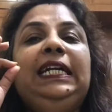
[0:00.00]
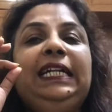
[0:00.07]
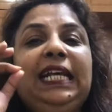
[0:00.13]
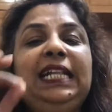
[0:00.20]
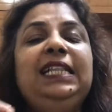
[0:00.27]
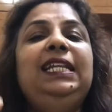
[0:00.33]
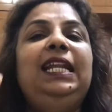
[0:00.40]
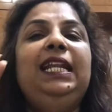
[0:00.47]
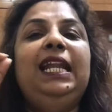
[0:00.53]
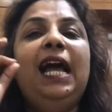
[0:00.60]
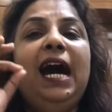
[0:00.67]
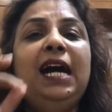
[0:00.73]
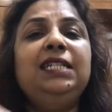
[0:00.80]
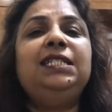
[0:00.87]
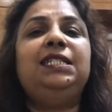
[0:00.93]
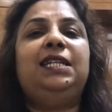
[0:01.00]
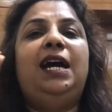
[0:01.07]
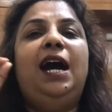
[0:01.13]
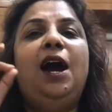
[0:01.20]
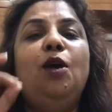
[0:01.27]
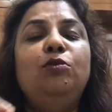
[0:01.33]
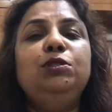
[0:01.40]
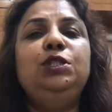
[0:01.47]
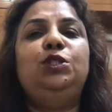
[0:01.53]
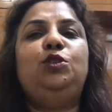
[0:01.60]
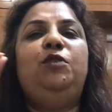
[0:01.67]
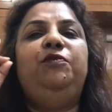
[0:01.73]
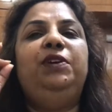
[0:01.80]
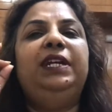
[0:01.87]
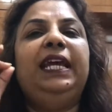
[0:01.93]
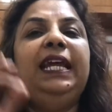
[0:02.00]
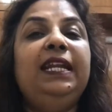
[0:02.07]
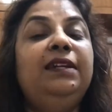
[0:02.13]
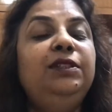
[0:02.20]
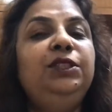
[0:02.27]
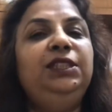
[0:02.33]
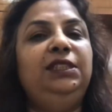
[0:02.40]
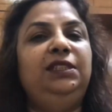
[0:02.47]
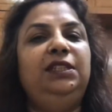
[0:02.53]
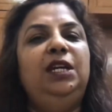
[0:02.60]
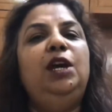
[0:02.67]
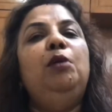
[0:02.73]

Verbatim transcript: till the last ounce of her energy,